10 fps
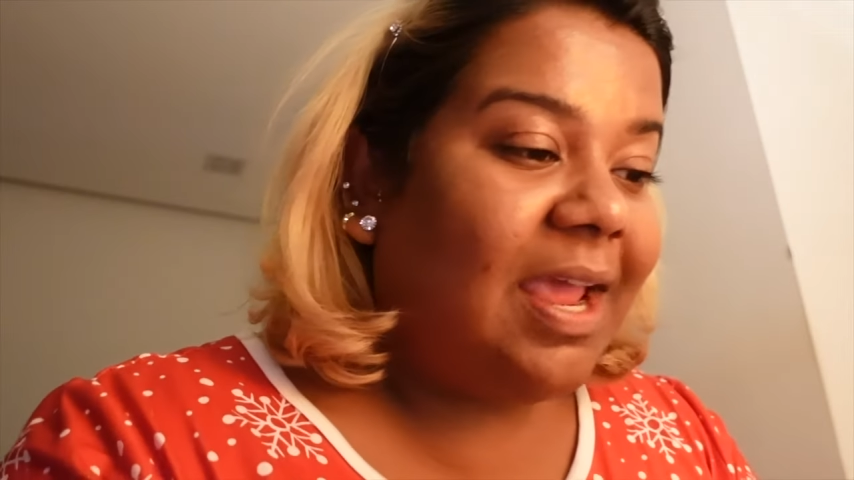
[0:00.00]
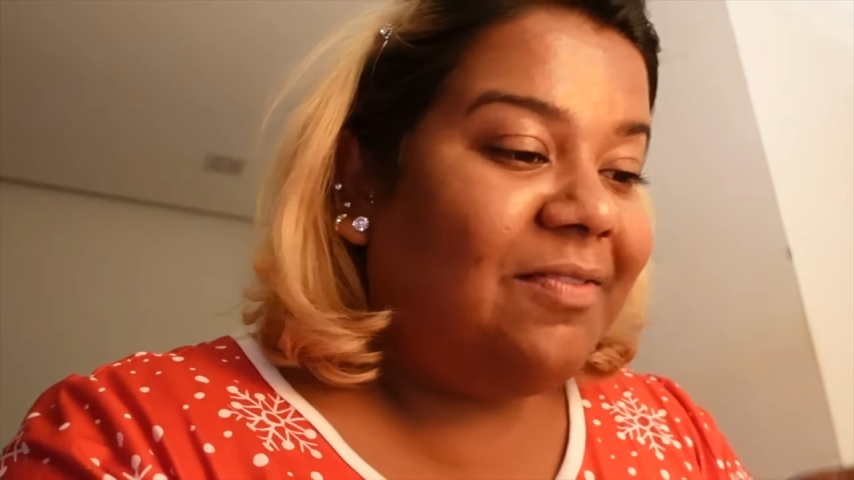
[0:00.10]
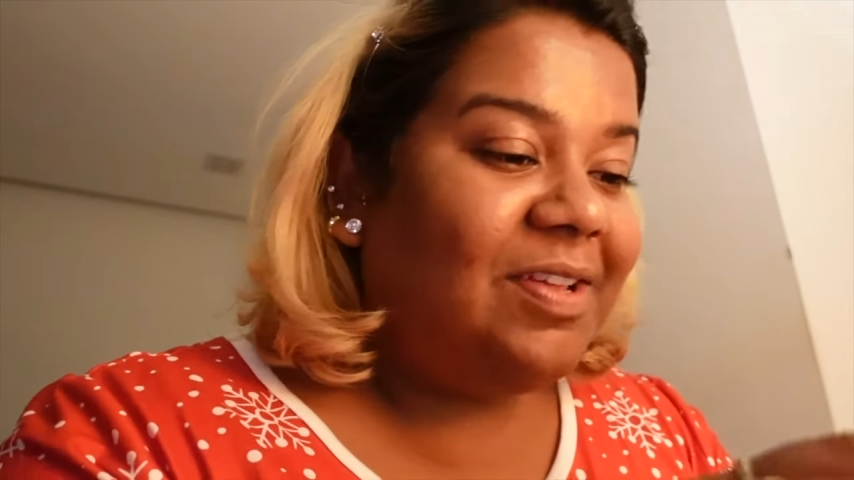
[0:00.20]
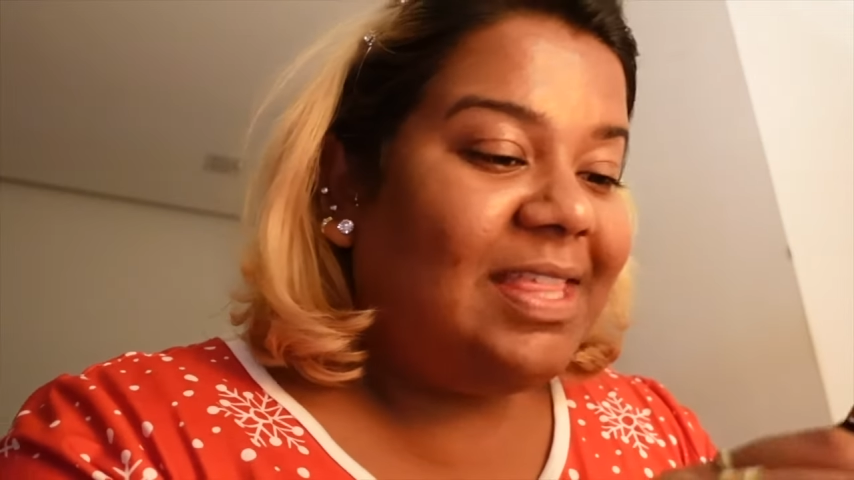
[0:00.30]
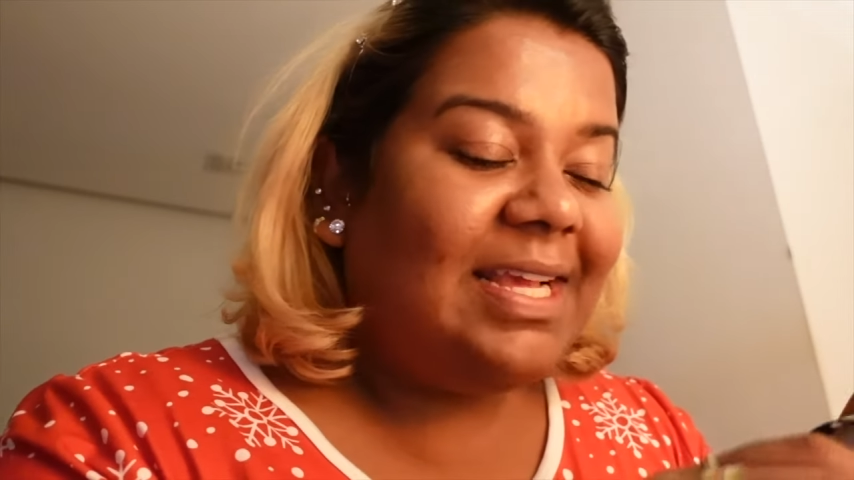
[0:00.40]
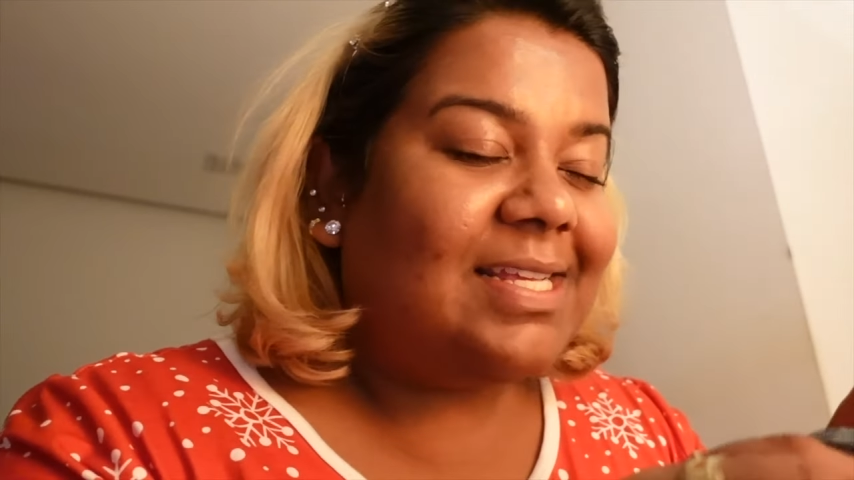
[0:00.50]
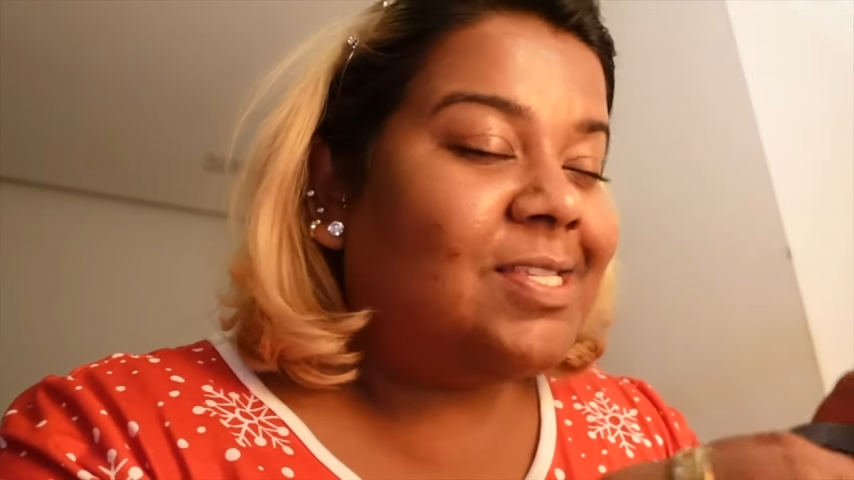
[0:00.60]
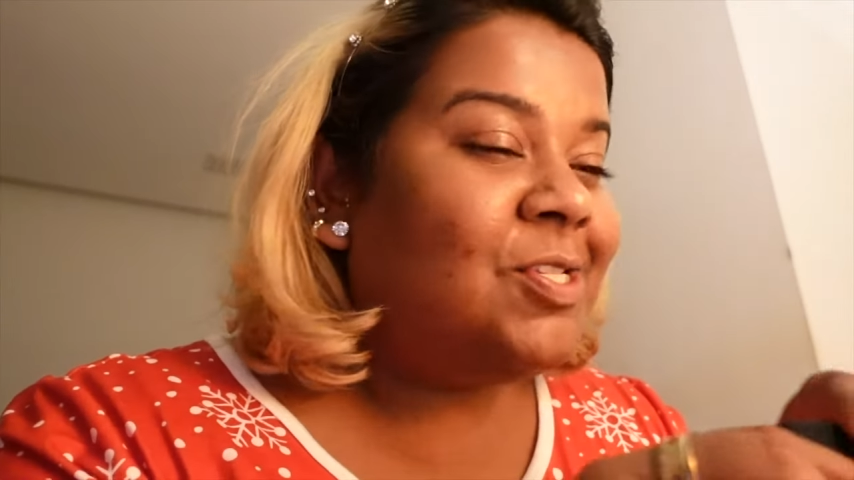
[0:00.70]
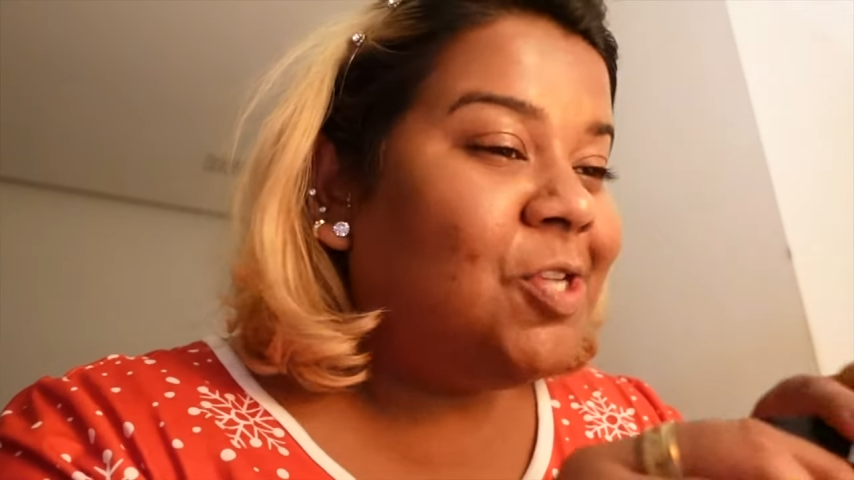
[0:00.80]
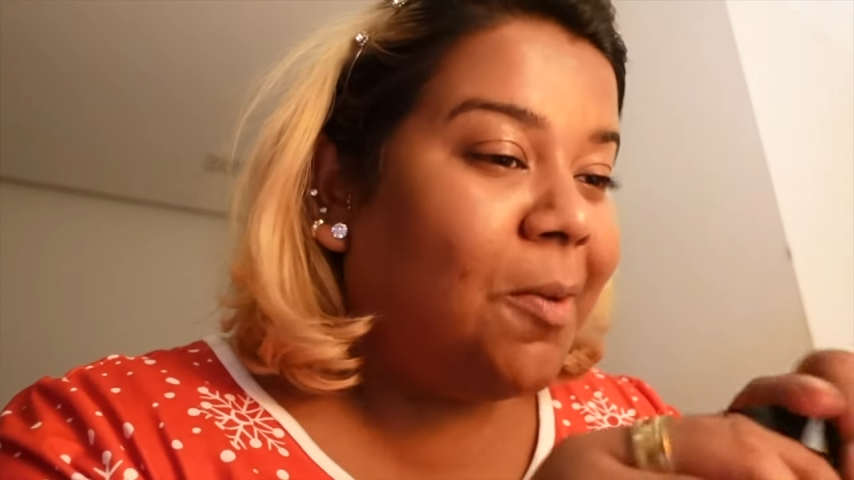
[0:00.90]
everything
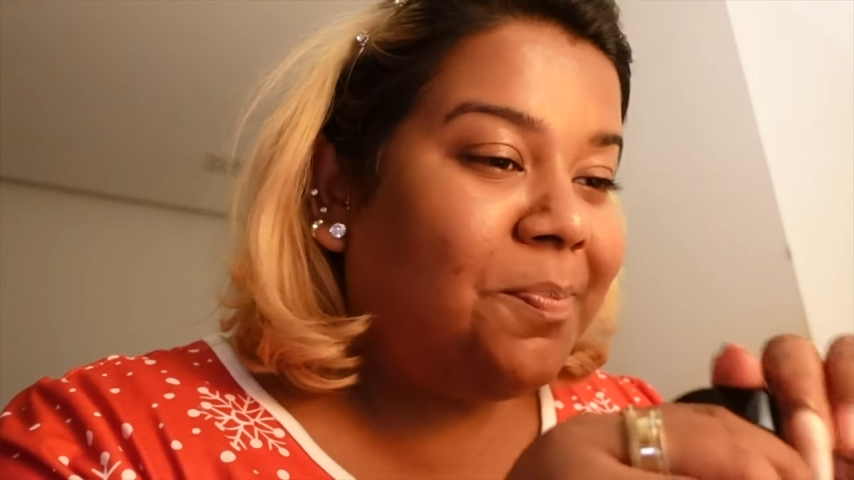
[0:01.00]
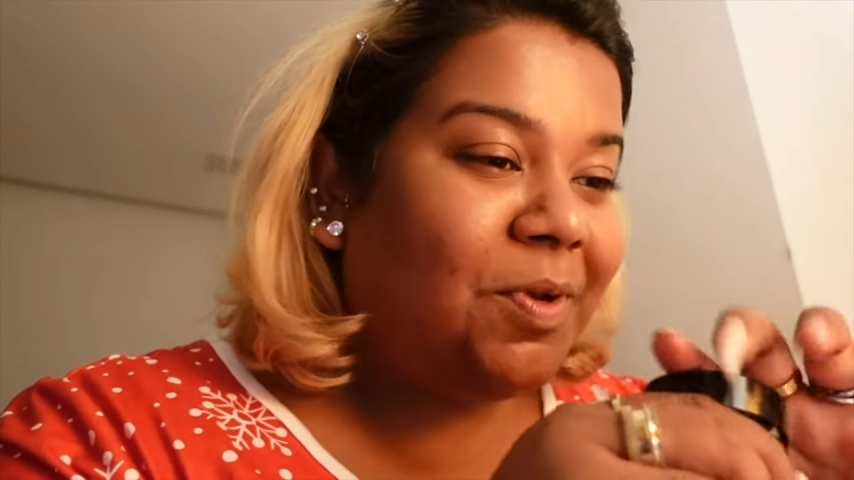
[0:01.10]
is top